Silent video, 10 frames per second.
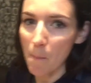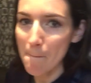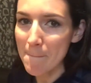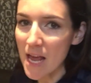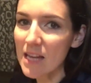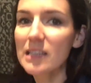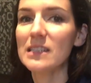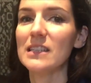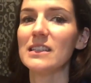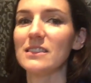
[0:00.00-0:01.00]

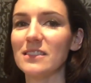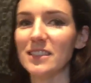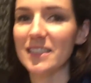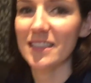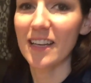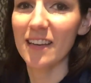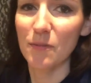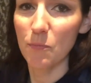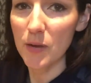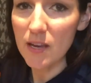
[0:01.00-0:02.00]
amazing. It's like
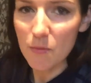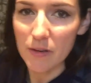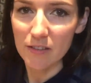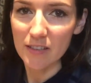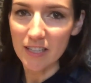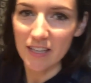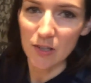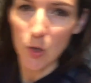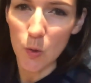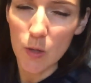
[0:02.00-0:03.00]
peanut buttery
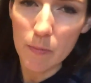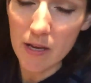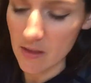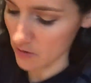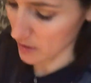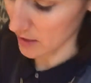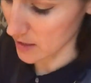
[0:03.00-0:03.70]
and creamy, and there's like